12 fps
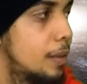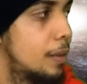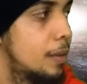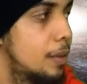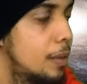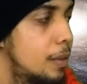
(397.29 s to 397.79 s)

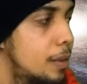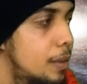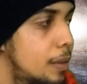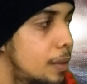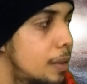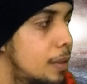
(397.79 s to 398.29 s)

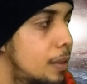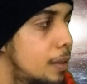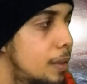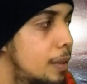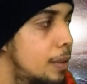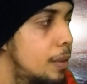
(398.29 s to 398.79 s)

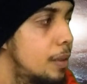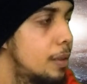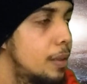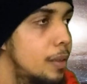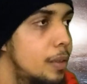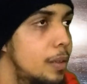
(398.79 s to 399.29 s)

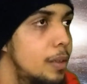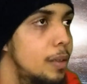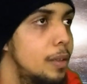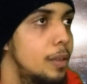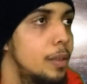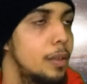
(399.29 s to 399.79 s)

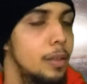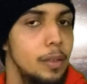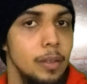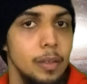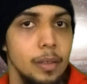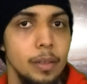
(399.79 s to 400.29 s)

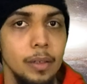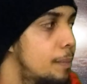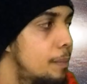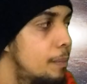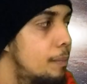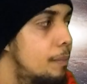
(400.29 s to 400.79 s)
This person isn't speaking.